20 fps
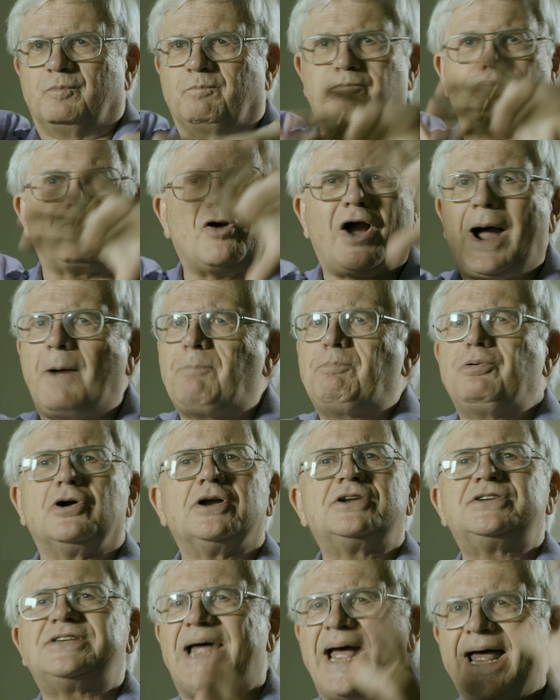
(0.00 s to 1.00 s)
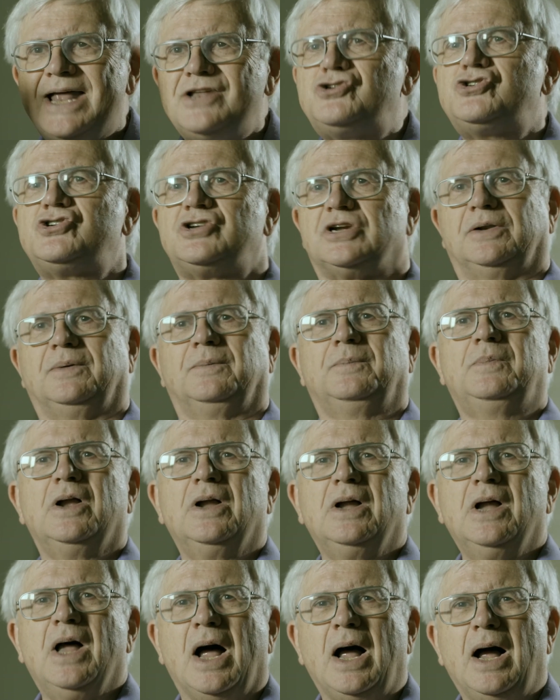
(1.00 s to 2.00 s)
proper attention
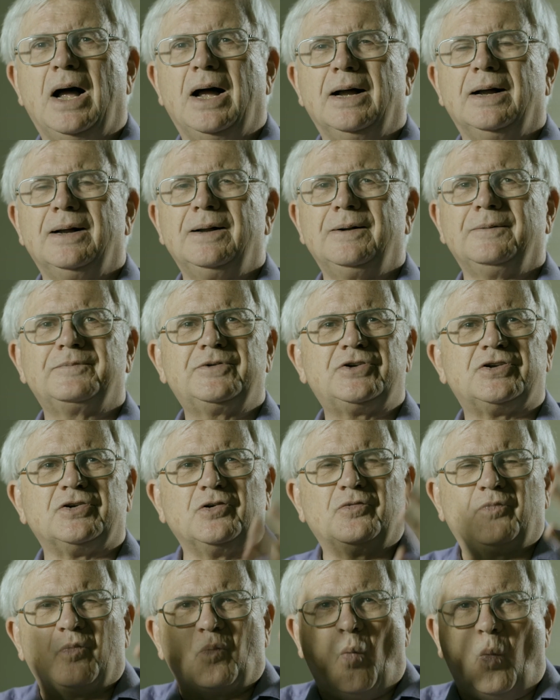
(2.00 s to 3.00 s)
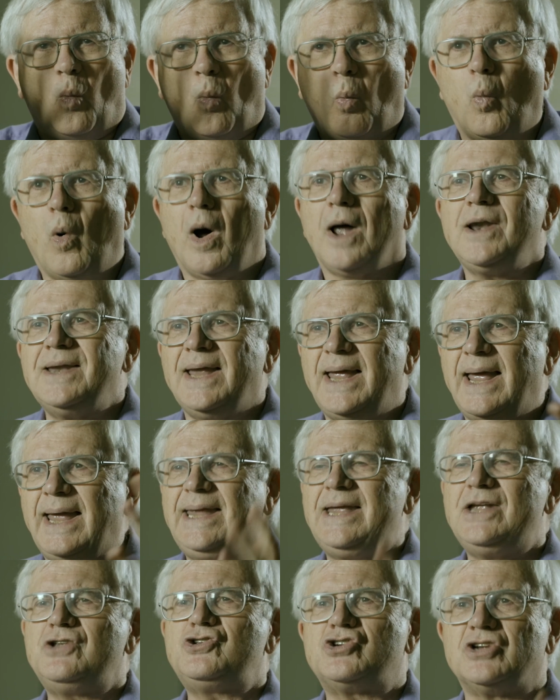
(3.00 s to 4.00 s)
to what
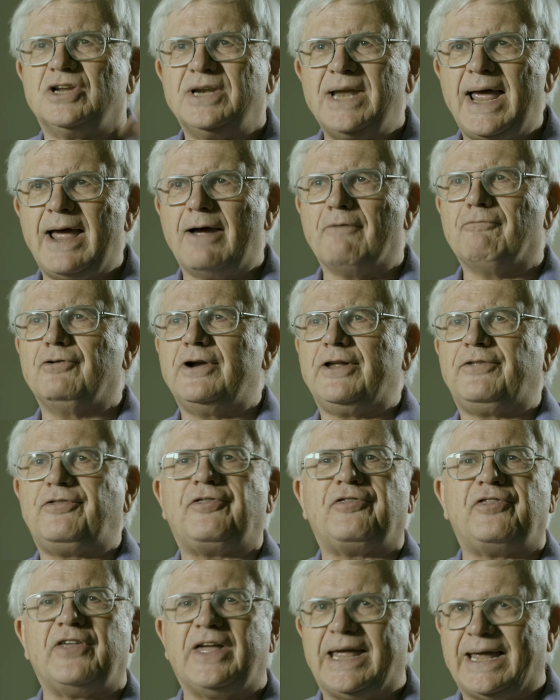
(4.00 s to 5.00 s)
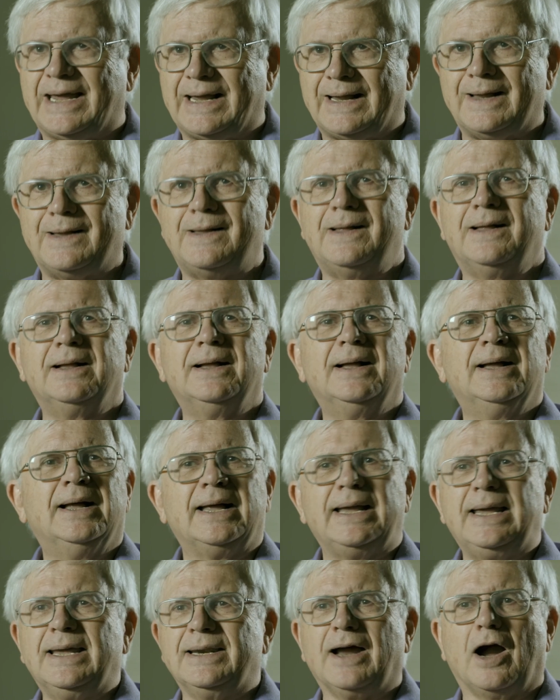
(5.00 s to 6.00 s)
each and everything
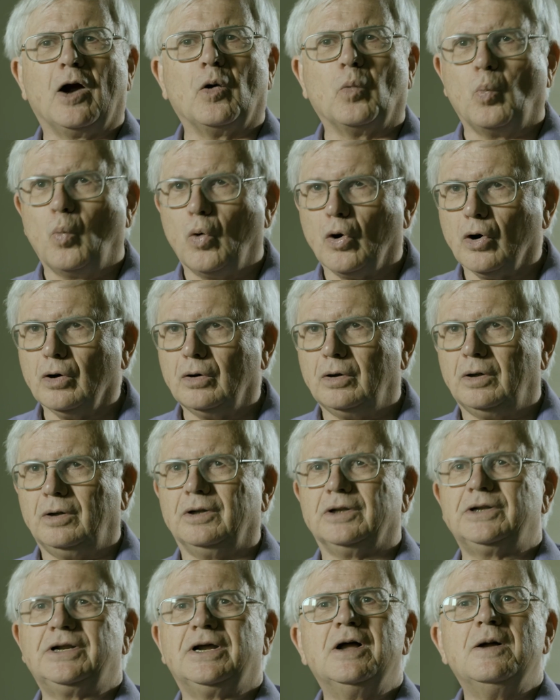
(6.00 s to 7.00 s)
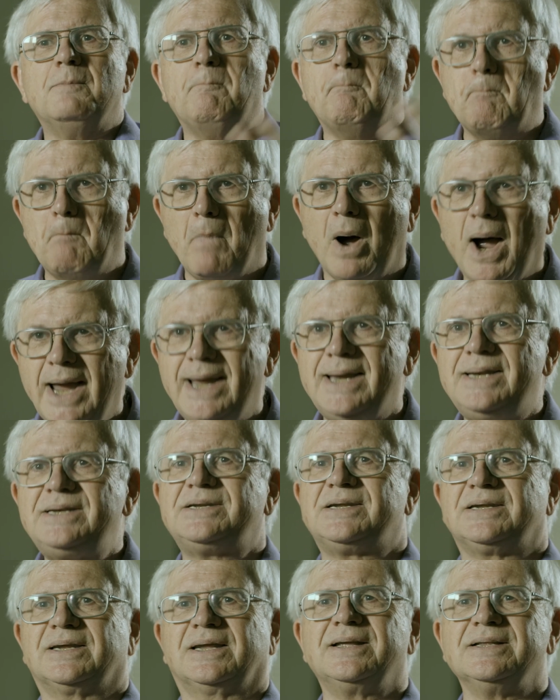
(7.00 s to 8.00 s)
in our world
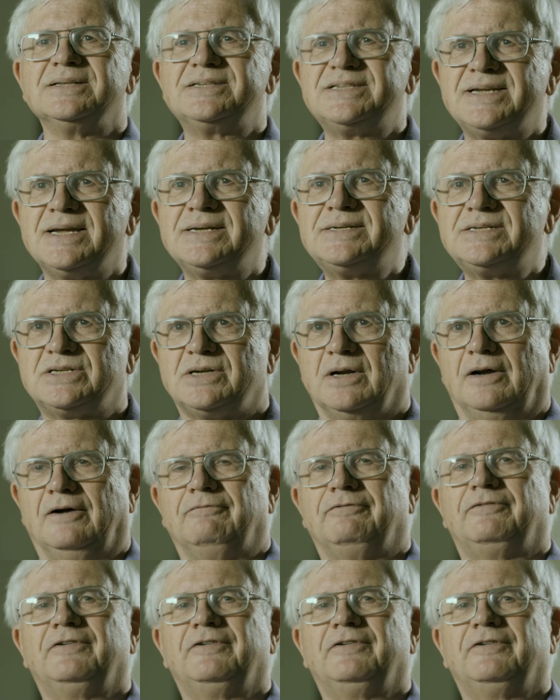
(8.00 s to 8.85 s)
might consist of.